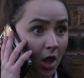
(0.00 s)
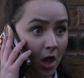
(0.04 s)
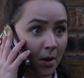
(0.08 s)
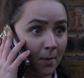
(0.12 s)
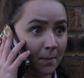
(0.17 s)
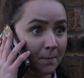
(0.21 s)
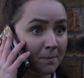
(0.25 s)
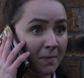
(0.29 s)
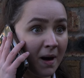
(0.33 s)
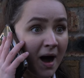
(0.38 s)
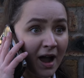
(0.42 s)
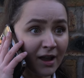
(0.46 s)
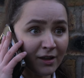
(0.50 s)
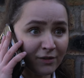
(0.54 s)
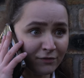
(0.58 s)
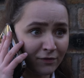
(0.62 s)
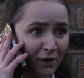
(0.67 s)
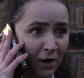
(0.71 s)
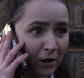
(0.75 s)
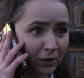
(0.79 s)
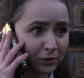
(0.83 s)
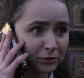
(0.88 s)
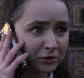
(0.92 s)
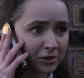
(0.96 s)
My
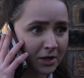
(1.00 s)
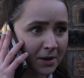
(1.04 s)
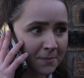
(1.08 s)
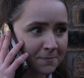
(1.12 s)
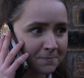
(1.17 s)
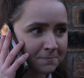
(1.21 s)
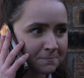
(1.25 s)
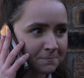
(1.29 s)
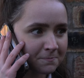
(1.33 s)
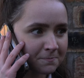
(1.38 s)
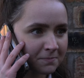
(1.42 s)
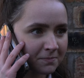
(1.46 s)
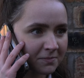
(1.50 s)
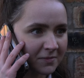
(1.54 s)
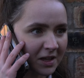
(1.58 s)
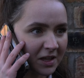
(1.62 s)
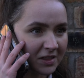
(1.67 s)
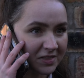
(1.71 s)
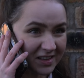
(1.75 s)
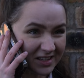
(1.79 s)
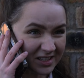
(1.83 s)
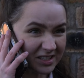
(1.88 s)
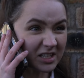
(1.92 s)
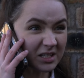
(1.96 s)
fault?
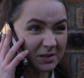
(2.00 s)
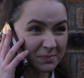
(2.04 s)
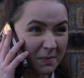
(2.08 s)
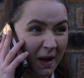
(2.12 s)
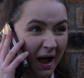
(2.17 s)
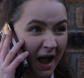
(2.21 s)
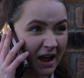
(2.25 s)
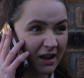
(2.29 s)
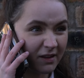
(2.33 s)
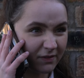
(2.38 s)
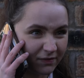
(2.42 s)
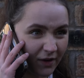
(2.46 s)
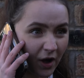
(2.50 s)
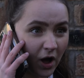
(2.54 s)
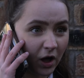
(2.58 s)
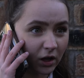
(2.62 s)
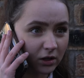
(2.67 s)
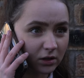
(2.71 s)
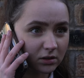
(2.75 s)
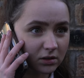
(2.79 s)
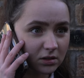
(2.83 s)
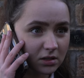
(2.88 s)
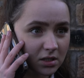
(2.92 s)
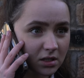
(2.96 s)
This is my
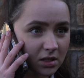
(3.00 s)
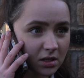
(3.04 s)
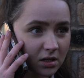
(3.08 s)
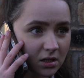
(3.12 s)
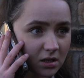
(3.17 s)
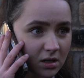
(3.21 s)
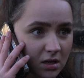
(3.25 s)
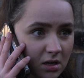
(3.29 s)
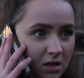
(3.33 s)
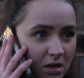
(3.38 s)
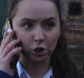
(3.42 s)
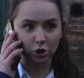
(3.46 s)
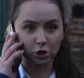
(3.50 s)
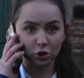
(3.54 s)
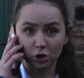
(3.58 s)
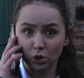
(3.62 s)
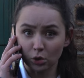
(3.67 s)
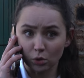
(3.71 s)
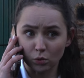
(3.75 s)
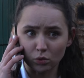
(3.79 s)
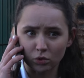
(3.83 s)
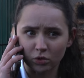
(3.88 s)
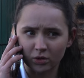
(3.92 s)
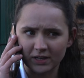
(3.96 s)
fault.
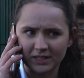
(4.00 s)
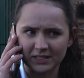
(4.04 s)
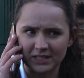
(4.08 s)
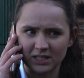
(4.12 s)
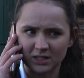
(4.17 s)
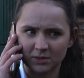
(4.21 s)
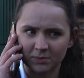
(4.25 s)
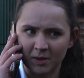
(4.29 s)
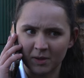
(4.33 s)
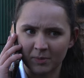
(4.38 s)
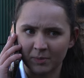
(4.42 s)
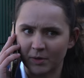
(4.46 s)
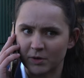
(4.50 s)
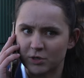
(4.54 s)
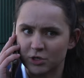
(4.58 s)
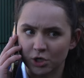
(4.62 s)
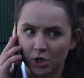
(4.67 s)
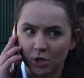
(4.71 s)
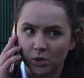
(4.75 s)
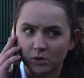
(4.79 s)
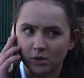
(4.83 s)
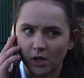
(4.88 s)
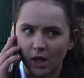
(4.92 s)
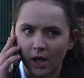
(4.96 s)
You christened me
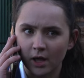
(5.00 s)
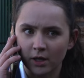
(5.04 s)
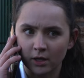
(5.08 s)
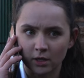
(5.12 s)
Petula,